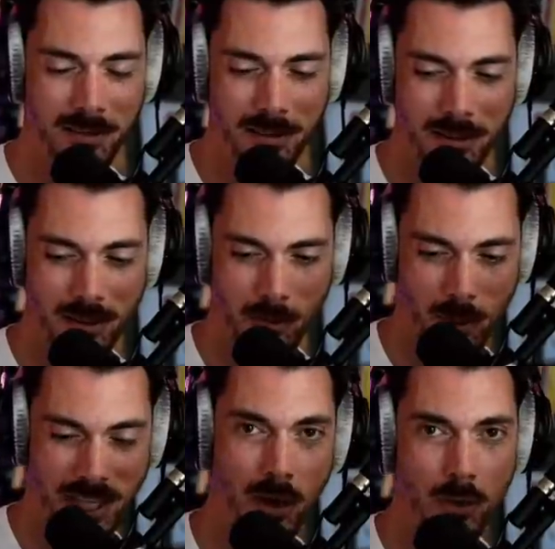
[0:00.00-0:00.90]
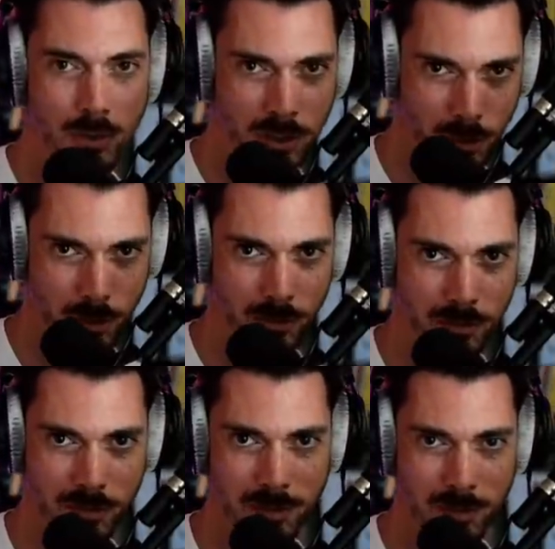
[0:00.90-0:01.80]
that we go to.
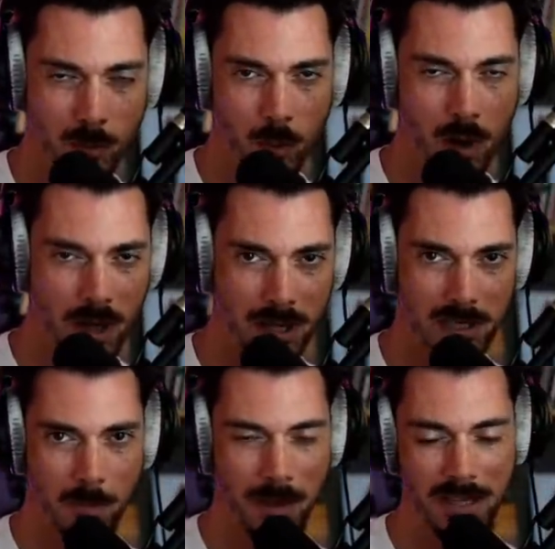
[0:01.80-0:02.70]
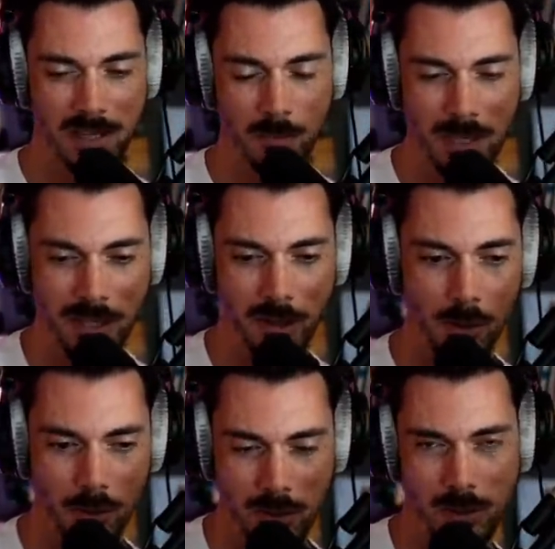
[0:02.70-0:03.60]
Work is a place that we
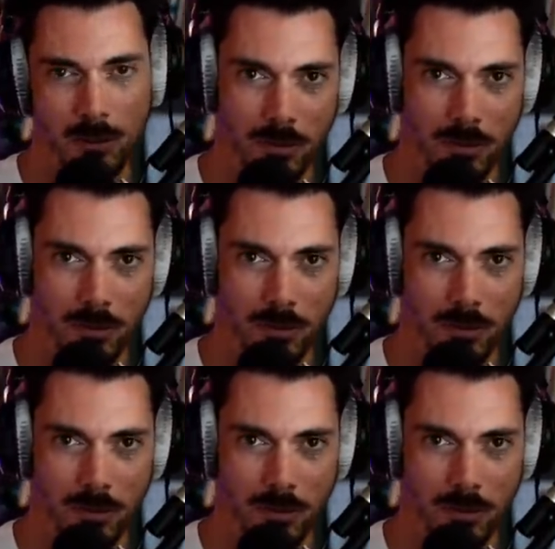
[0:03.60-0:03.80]
go to.